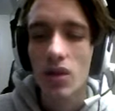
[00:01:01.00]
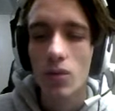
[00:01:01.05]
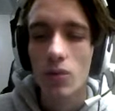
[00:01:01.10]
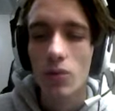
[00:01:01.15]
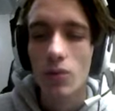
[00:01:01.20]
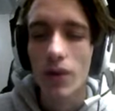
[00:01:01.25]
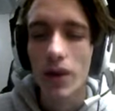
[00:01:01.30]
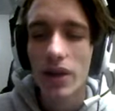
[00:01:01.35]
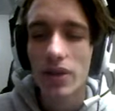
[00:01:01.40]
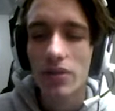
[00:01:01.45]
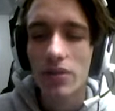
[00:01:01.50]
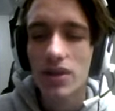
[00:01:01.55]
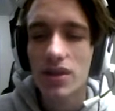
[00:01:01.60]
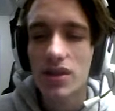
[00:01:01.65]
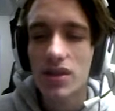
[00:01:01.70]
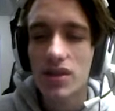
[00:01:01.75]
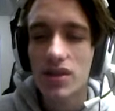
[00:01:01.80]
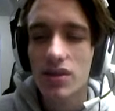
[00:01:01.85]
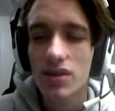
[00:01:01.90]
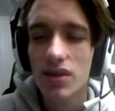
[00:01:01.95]
Red leads
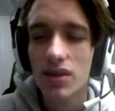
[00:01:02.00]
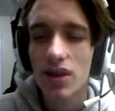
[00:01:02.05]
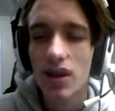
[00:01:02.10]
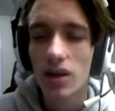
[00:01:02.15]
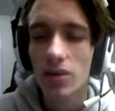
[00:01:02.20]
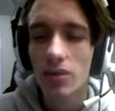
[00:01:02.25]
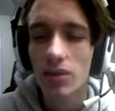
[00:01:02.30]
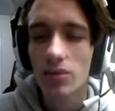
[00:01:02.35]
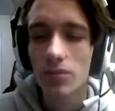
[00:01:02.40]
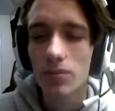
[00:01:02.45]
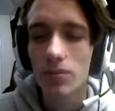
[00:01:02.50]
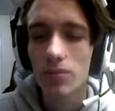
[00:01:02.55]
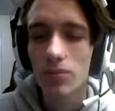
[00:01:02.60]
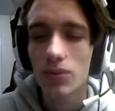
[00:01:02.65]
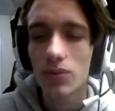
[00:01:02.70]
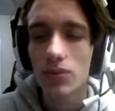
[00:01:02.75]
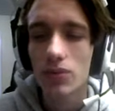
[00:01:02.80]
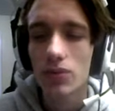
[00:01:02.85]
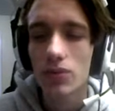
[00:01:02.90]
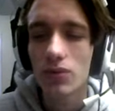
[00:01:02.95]
to the climber,
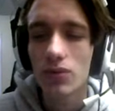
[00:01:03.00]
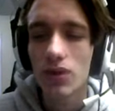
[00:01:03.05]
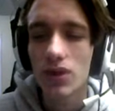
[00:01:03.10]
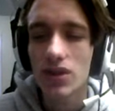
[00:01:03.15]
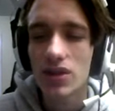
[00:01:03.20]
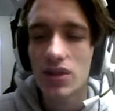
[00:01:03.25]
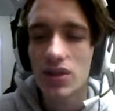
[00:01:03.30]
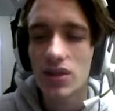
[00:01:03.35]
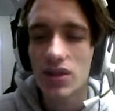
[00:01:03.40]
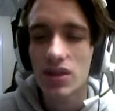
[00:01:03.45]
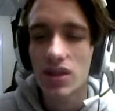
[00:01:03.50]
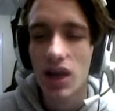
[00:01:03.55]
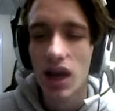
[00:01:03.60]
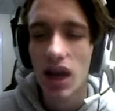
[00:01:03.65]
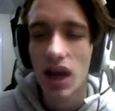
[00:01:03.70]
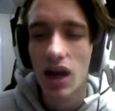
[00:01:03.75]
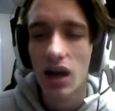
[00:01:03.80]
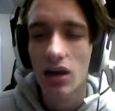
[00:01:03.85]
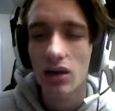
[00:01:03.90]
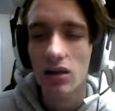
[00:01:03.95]
blue leads to
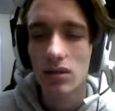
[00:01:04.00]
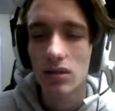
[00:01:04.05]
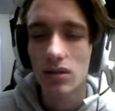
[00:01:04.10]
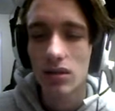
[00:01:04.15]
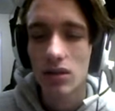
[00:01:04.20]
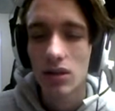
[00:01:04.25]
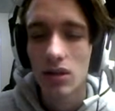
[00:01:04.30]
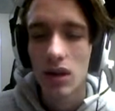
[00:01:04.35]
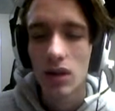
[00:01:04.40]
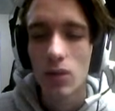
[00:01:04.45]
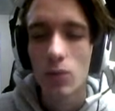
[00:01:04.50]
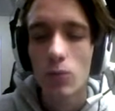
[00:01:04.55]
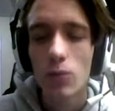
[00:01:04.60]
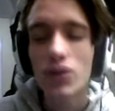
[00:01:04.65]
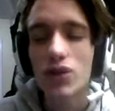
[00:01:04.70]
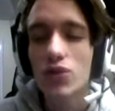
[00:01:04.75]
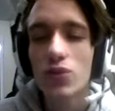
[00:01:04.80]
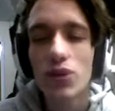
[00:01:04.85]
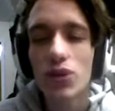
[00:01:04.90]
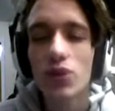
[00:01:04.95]
Tau.
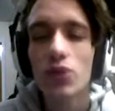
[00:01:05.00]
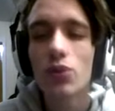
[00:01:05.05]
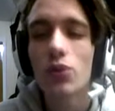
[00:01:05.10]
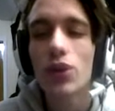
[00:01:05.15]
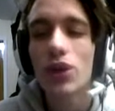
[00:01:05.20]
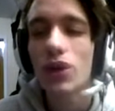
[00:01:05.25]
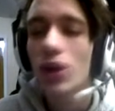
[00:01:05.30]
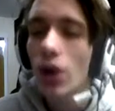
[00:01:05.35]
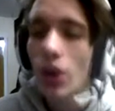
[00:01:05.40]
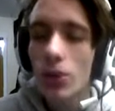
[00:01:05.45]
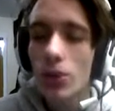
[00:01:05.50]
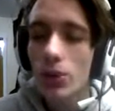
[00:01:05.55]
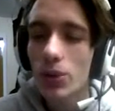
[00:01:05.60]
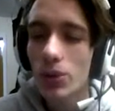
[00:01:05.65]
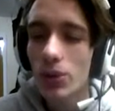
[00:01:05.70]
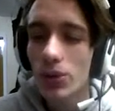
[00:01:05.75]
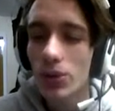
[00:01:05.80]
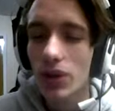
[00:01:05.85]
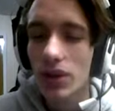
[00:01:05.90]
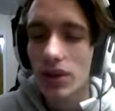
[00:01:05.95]
Which one do we go
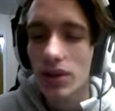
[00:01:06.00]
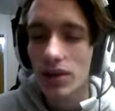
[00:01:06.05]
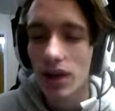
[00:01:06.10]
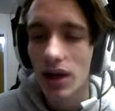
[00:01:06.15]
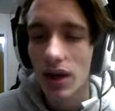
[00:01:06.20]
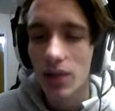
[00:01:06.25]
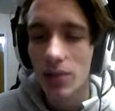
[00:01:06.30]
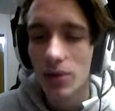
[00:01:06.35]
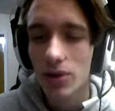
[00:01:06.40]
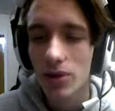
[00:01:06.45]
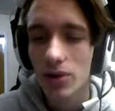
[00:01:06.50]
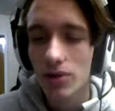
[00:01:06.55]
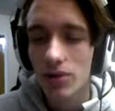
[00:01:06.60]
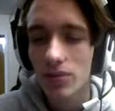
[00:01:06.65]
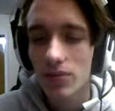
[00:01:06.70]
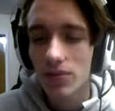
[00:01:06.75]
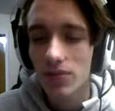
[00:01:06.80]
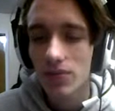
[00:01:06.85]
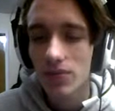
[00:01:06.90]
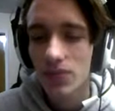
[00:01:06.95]
to? The climber?
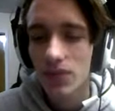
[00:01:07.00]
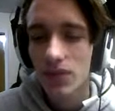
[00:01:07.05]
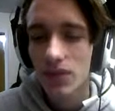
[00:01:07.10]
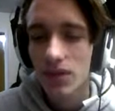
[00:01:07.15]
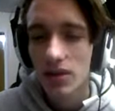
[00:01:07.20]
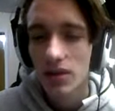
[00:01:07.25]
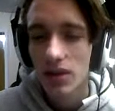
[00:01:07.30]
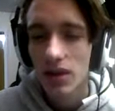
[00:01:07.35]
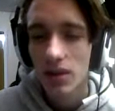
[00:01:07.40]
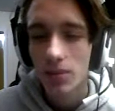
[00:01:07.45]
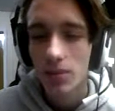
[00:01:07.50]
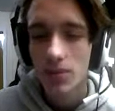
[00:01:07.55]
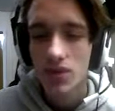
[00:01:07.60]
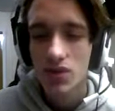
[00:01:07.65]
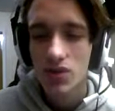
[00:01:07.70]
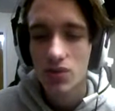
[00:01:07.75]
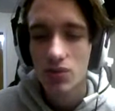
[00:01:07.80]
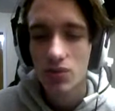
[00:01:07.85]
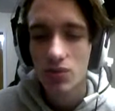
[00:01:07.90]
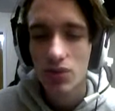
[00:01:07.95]
I'm
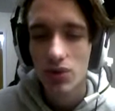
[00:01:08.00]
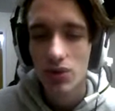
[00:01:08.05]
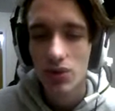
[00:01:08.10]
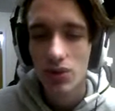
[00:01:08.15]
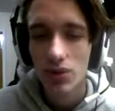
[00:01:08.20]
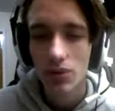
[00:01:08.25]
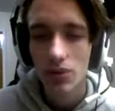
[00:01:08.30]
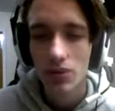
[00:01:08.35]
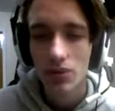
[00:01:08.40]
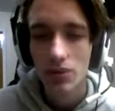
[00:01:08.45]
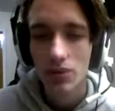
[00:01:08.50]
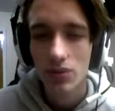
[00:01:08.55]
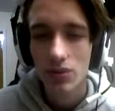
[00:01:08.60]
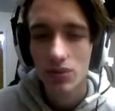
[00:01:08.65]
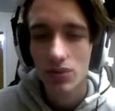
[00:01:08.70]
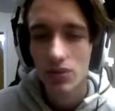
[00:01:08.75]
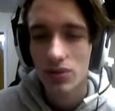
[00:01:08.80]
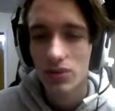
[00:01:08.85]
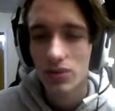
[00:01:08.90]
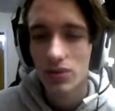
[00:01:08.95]
assuming we go to
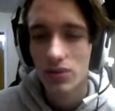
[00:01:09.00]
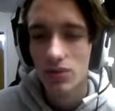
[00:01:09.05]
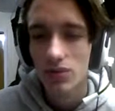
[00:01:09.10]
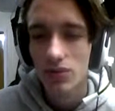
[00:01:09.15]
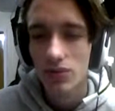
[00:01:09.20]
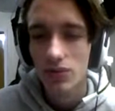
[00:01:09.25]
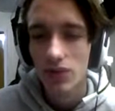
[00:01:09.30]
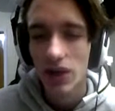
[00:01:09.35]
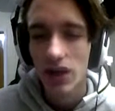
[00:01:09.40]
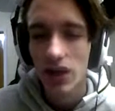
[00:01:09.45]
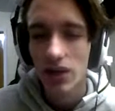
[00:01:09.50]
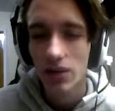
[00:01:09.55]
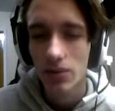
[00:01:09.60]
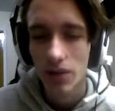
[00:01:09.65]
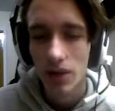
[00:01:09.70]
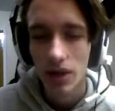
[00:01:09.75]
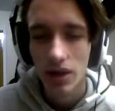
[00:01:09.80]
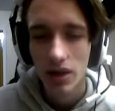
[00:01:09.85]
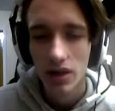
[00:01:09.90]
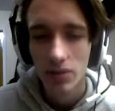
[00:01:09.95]
red,
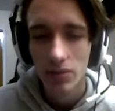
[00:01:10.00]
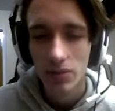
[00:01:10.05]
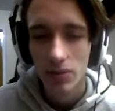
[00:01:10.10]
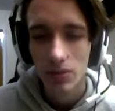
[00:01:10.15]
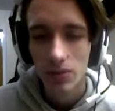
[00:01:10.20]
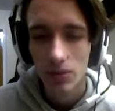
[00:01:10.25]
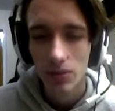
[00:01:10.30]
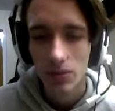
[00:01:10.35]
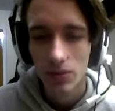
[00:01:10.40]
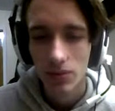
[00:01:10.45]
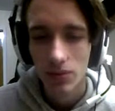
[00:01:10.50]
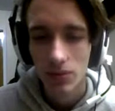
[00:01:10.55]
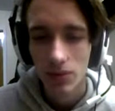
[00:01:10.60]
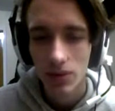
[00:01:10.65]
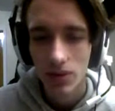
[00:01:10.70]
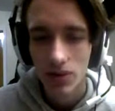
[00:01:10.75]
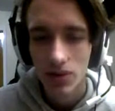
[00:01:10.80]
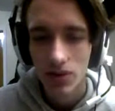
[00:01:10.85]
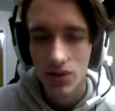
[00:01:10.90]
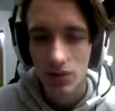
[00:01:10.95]
right? But
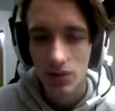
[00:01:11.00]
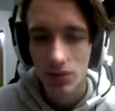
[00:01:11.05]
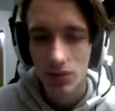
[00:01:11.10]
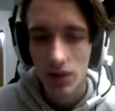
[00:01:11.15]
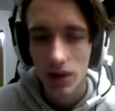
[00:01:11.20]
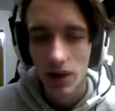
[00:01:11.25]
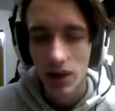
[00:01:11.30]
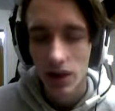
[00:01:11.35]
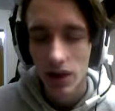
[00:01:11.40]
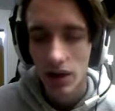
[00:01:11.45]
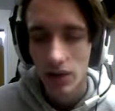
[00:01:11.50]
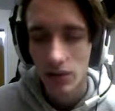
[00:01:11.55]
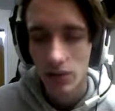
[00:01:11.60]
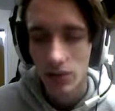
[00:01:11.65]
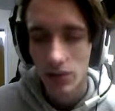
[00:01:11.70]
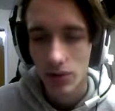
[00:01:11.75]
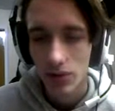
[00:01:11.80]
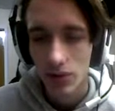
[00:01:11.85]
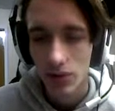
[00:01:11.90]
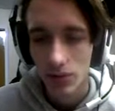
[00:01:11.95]
where's the red? I don't
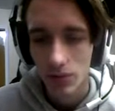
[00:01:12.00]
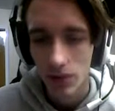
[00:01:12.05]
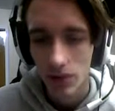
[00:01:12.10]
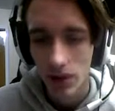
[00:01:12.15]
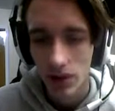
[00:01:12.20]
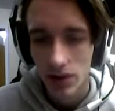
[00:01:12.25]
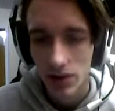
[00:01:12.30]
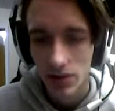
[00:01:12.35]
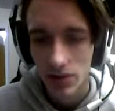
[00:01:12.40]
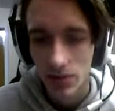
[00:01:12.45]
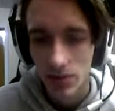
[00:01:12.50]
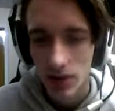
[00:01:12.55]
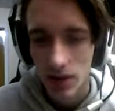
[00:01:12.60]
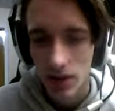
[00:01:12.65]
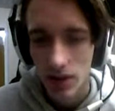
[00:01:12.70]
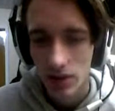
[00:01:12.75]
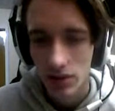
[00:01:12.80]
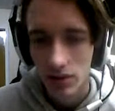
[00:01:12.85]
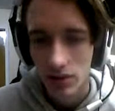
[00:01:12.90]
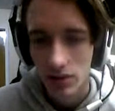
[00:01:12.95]
know where the red is,
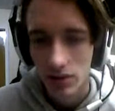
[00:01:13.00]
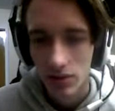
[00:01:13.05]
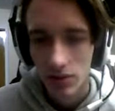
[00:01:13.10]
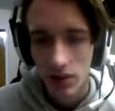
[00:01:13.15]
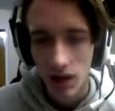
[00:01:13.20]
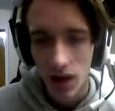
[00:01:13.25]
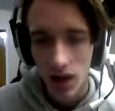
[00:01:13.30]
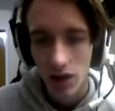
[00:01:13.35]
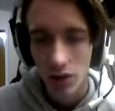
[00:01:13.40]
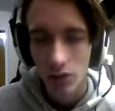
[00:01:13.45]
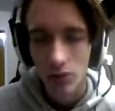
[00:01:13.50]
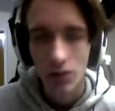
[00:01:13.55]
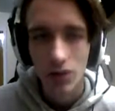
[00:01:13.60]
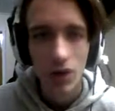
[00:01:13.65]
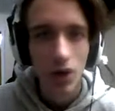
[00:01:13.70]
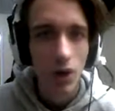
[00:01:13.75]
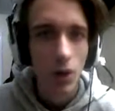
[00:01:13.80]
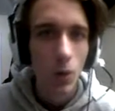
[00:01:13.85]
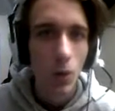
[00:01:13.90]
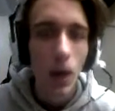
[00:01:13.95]
man. I don't
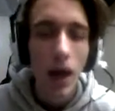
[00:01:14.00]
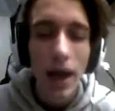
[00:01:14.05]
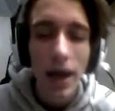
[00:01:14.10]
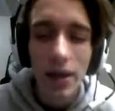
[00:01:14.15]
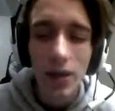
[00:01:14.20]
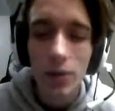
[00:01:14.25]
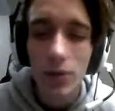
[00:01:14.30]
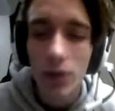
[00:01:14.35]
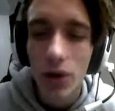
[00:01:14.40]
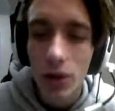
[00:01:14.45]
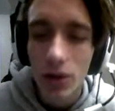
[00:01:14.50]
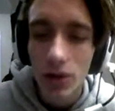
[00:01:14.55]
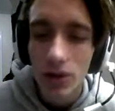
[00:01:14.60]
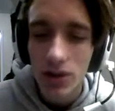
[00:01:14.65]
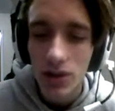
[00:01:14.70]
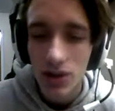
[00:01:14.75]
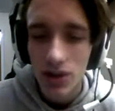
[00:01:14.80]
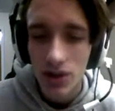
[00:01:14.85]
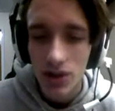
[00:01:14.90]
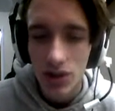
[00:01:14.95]
know. I don't know.
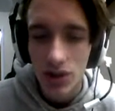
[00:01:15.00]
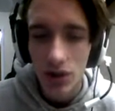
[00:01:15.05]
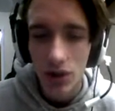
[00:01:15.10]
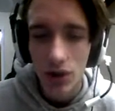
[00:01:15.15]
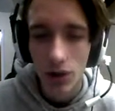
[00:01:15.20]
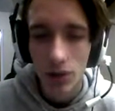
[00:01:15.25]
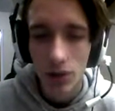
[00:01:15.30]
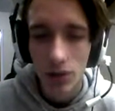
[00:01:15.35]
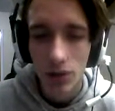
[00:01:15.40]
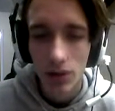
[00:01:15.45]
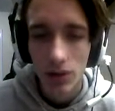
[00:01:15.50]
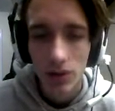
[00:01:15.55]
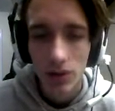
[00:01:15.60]
Let's just go.